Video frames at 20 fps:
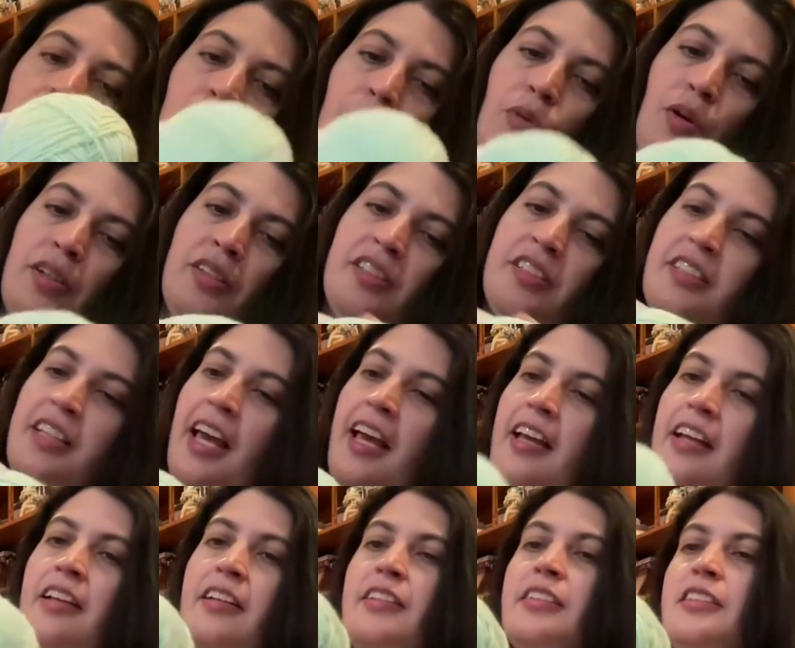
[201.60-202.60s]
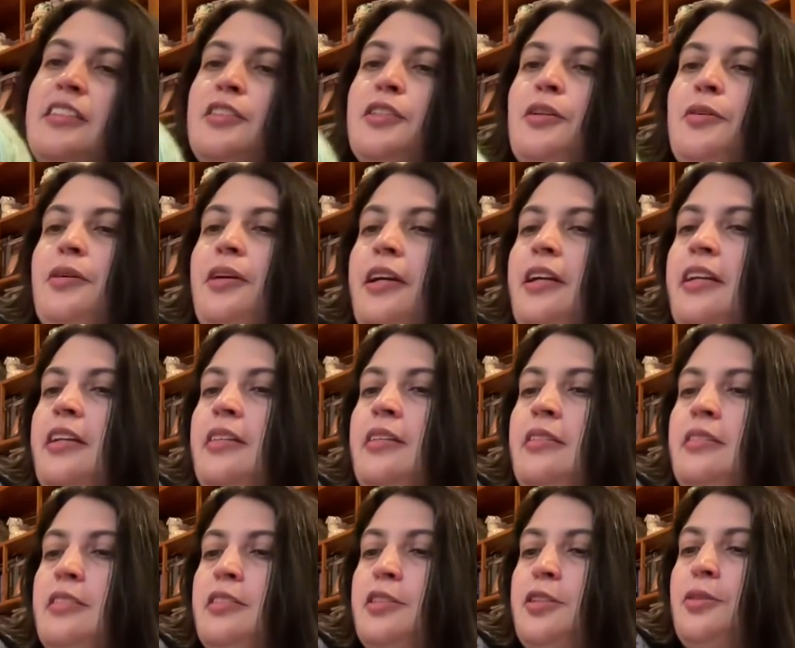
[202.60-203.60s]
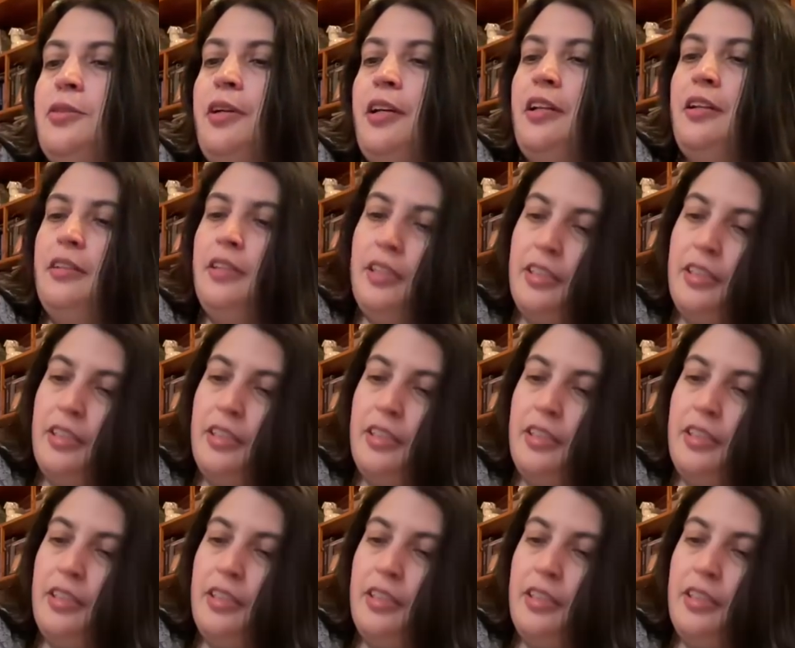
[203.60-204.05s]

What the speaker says: 1 skein of this green. This green